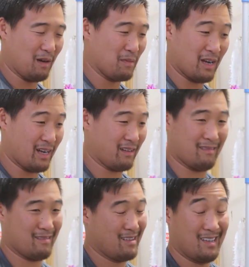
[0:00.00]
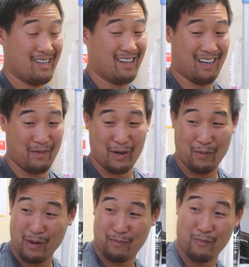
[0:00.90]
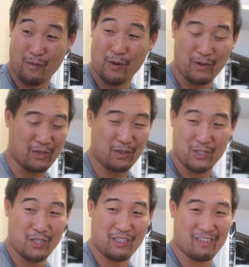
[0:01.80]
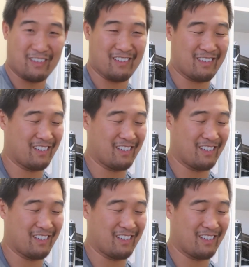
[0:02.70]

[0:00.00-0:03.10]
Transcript: I'm like, I really want her because she's just,